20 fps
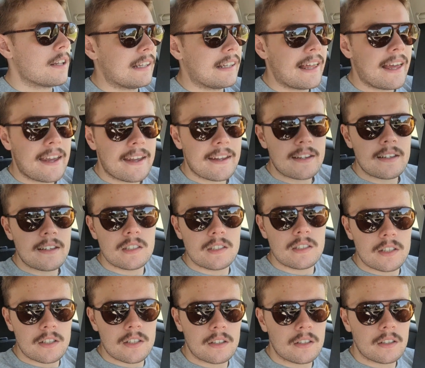
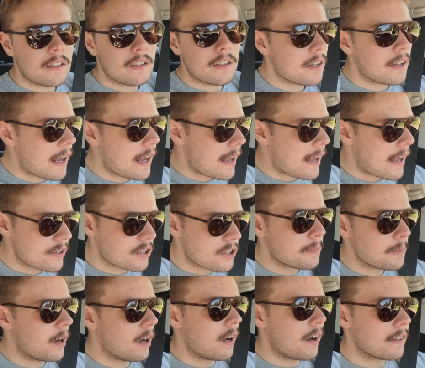legs at the
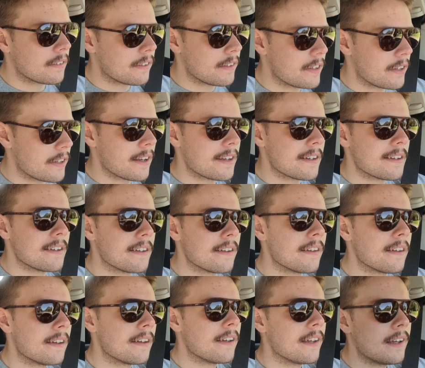spa today.
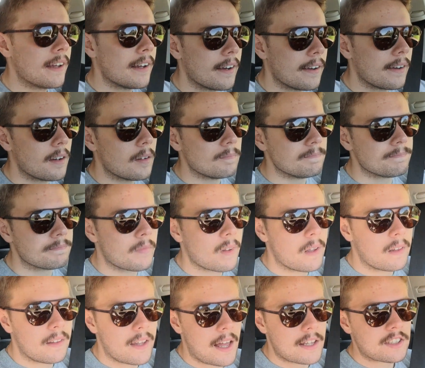
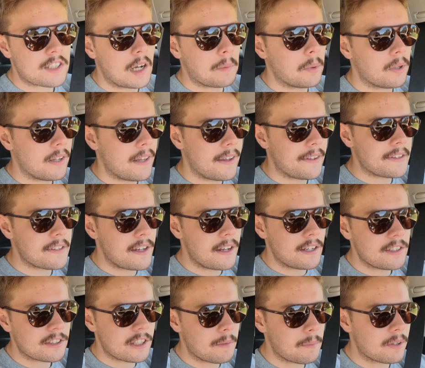Last couple leg
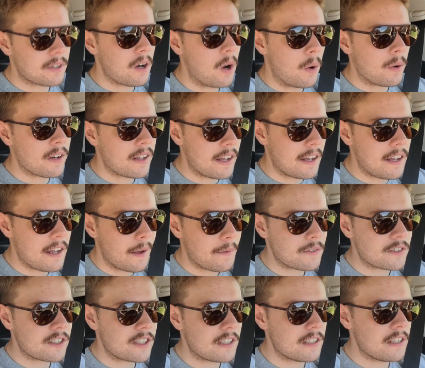days I've been going to
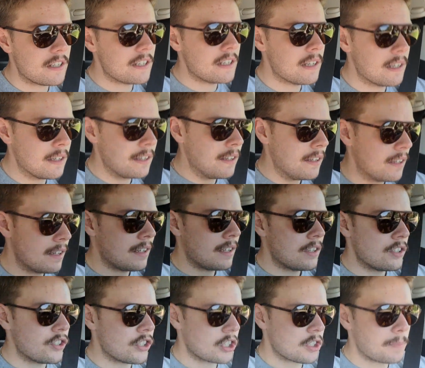AFC
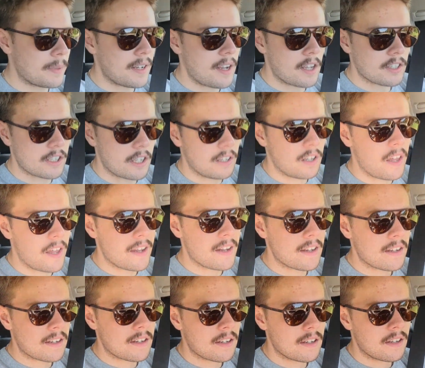just because I like
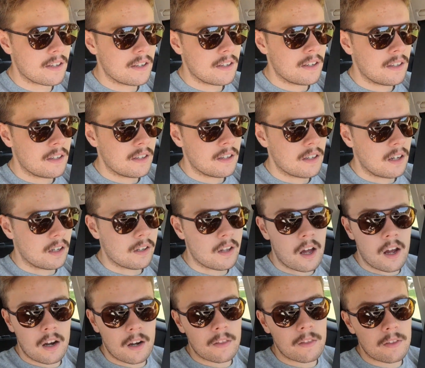a
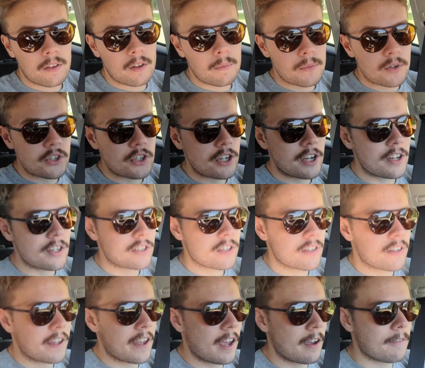lot of the machines that
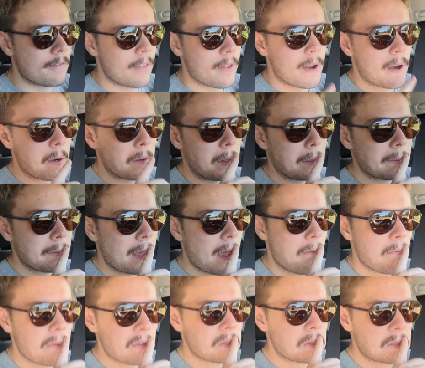they have there. Like they
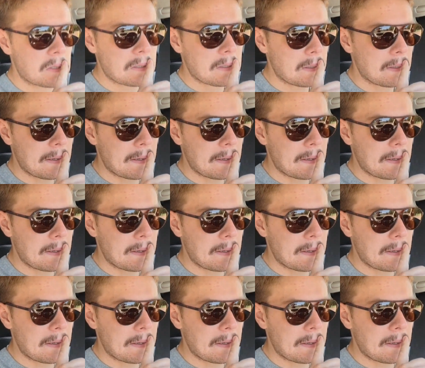have this